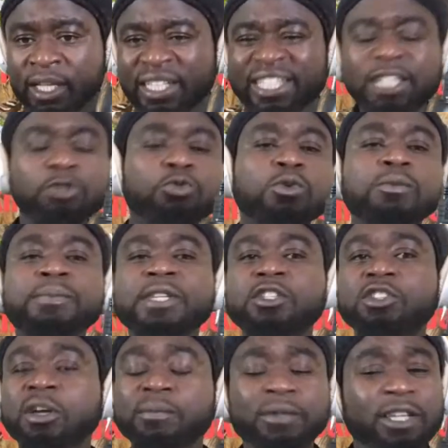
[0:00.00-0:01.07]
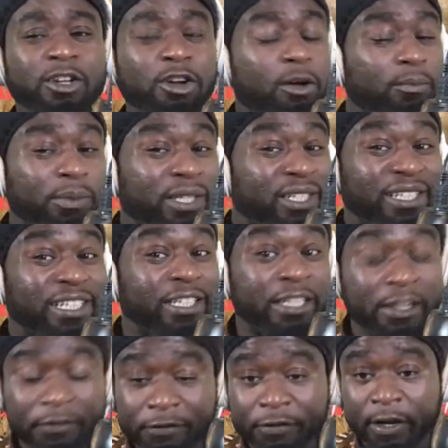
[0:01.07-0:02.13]
This would be something completely
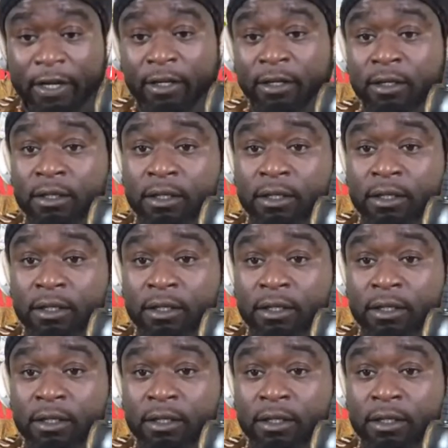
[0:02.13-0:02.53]
different.